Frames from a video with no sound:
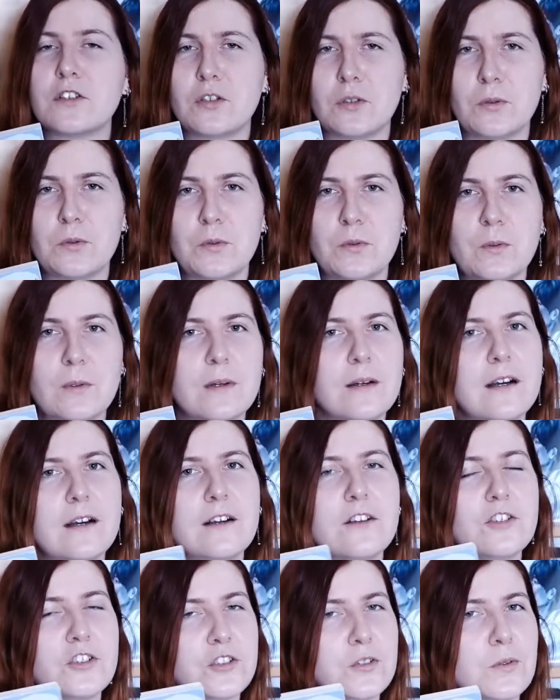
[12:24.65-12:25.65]
two,
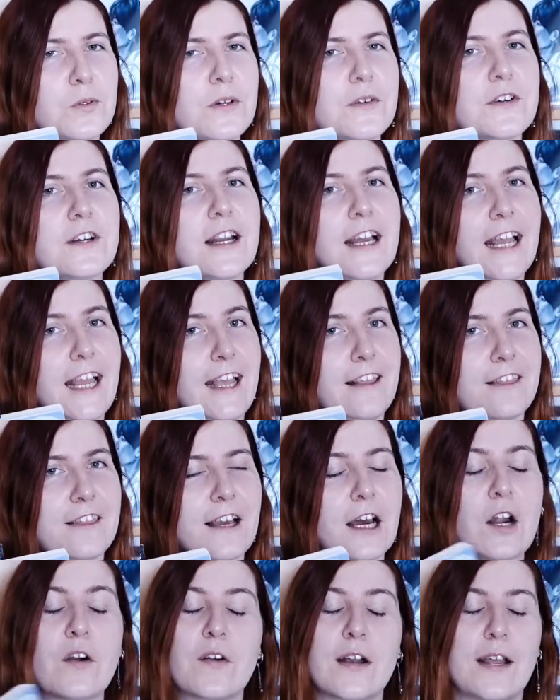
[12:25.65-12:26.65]
Sugar and
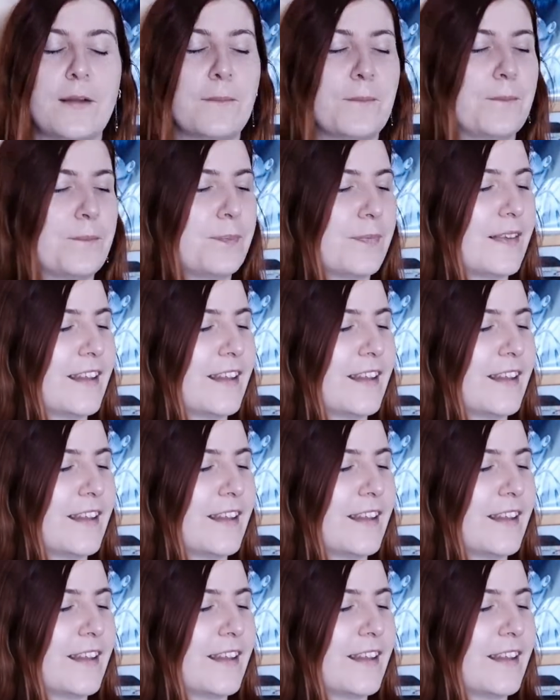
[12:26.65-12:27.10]
RM.